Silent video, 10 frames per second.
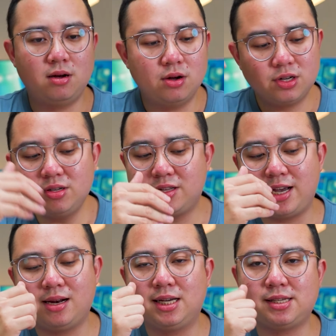Although the
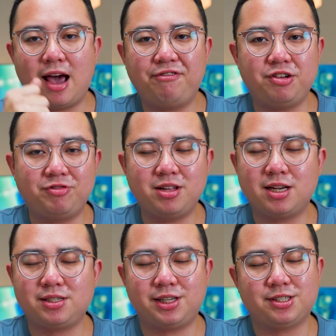Teclast
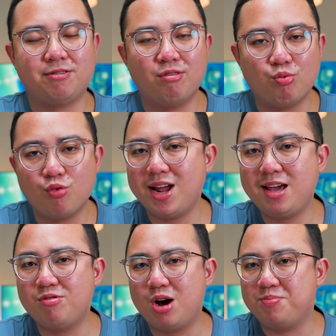F15s is a really
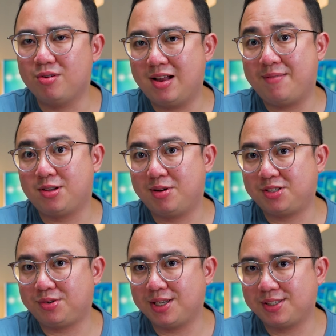well-built laptop, as
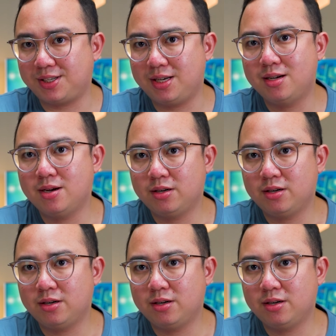you can see,